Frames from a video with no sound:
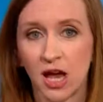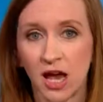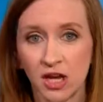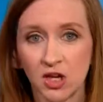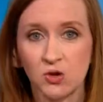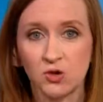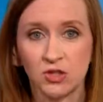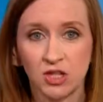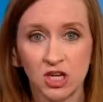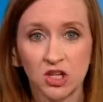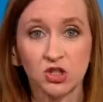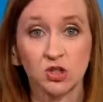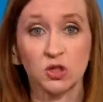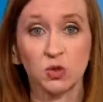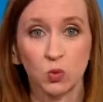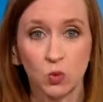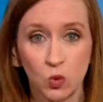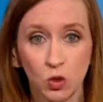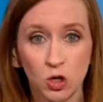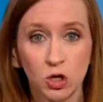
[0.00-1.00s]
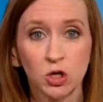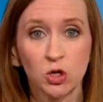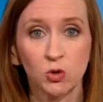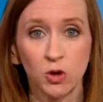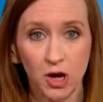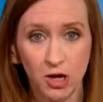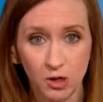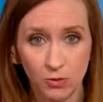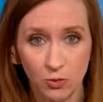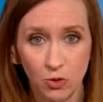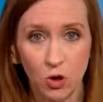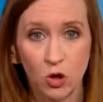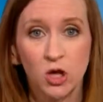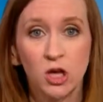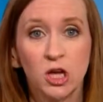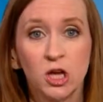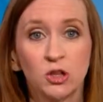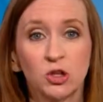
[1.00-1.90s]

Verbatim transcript: accusations were credible.